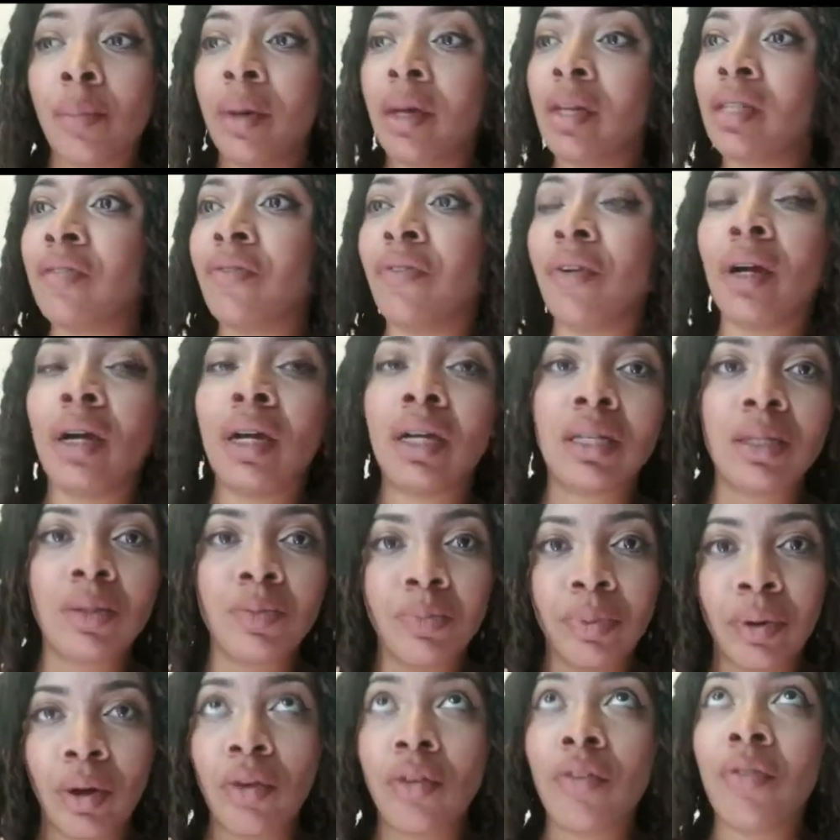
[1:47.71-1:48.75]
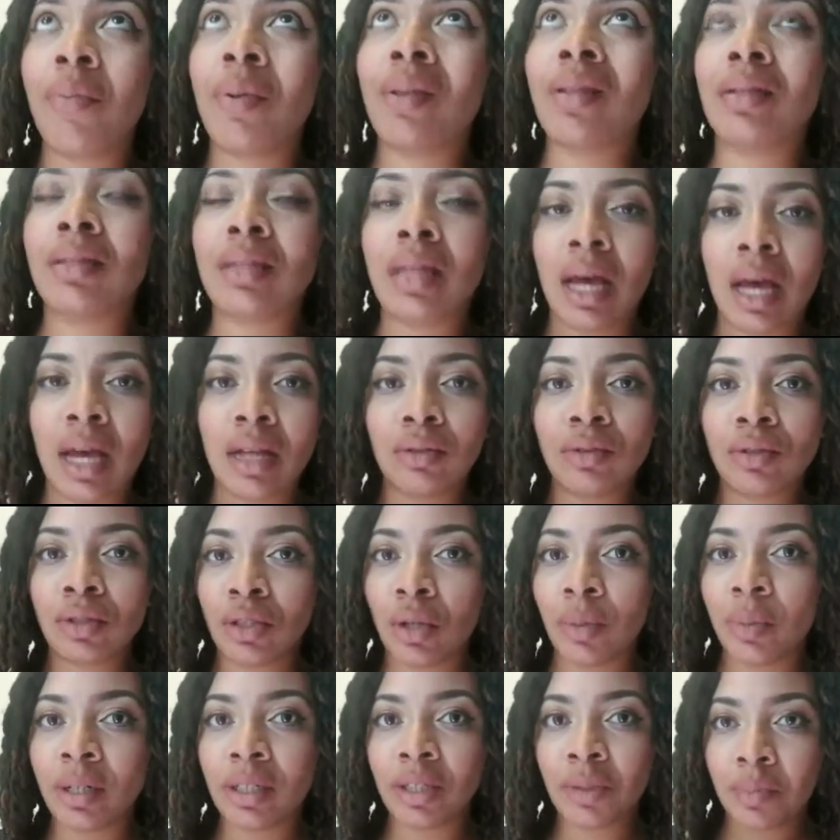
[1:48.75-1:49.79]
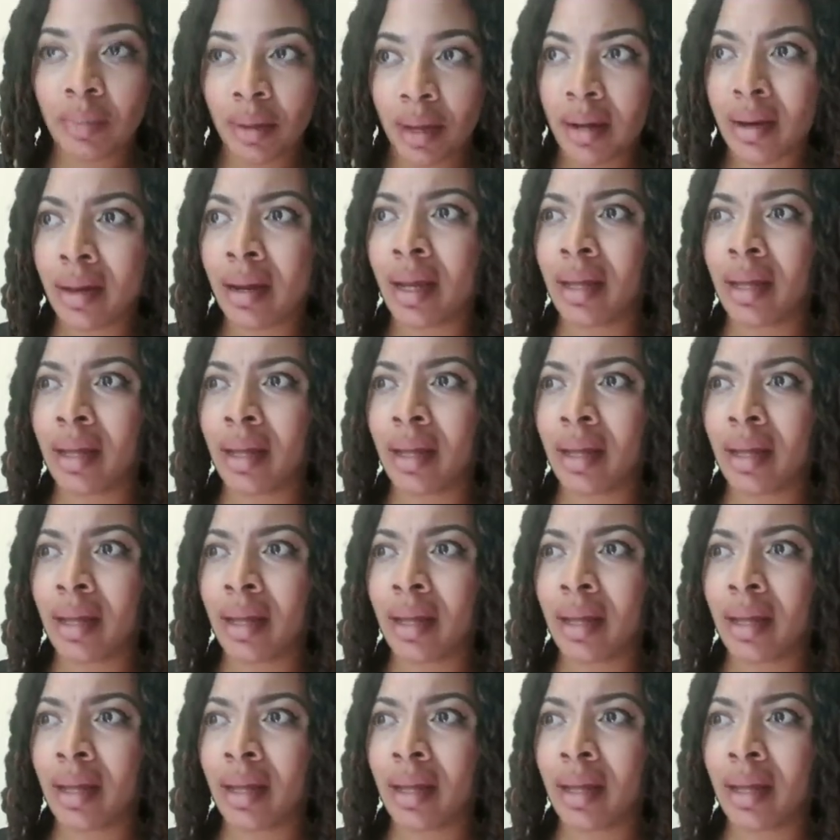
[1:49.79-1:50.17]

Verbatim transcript: bucks for us both, but the times were so much better.